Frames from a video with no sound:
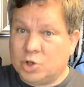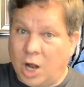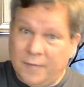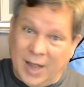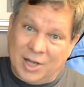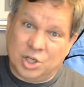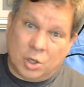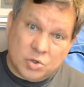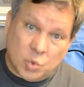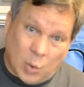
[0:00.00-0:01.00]
trough actually
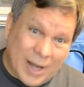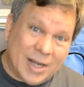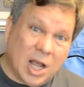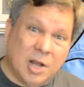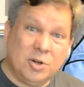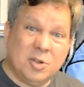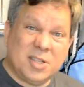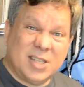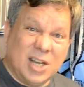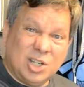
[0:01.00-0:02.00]
goes right under
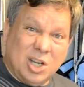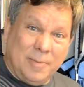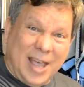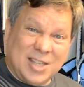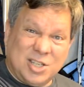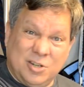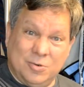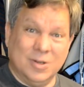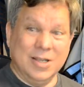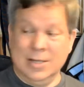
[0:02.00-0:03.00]
the station and past
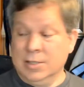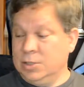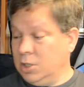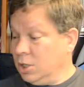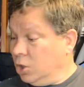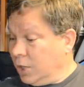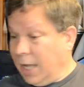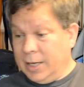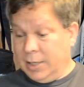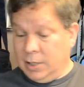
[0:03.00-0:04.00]
you. So you can look
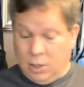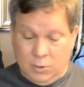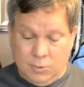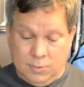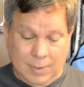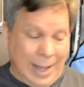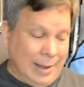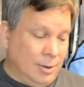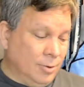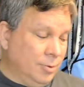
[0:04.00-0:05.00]
at it and go,
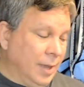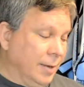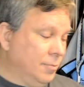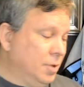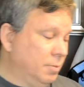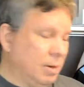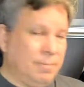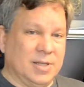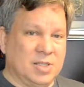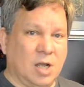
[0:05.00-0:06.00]
wow, that would have been
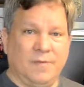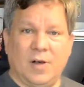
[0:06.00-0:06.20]
Buzzsaw